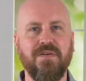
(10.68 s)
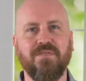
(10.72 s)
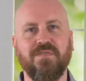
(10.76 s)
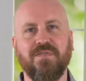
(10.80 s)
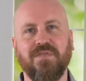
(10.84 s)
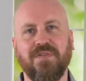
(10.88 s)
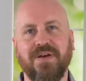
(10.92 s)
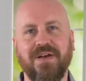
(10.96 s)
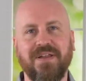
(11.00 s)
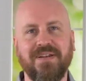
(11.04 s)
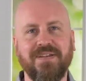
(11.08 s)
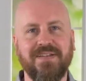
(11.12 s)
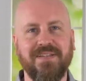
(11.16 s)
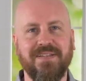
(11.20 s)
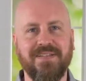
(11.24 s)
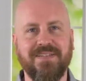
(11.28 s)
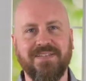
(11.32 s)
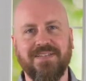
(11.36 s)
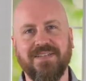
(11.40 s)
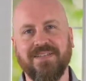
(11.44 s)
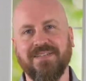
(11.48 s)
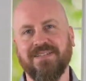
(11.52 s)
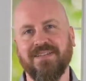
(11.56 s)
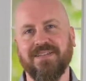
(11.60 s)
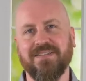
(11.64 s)
flood
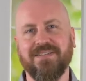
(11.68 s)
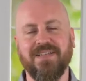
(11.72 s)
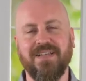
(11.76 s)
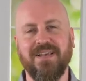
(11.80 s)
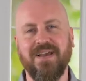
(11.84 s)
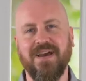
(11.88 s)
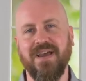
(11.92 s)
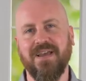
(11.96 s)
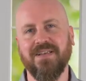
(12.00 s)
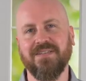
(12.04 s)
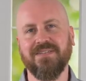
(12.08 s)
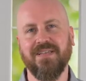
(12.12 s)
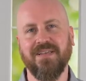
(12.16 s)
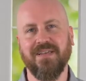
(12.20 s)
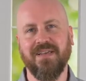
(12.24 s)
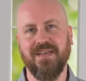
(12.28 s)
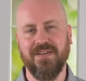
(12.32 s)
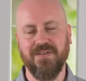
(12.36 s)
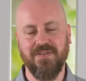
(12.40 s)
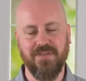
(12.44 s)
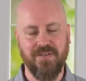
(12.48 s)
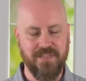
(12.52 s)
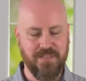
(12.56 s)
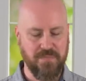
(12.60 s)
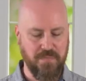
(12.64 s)
consistency icing
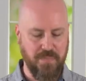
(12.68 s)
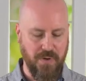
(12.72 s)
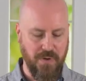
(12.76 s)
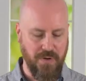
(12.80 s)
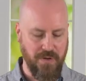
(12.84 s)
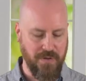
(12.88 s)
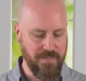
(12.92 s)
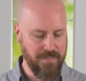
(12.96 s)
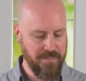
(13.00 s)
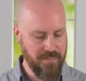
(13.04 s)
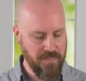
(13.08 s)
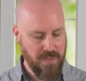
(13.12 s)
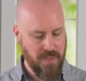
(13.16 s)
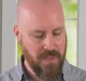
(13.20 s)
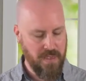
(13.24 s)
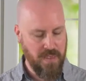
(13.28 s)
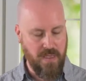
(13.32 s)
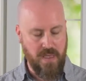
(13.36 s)
into this bowl,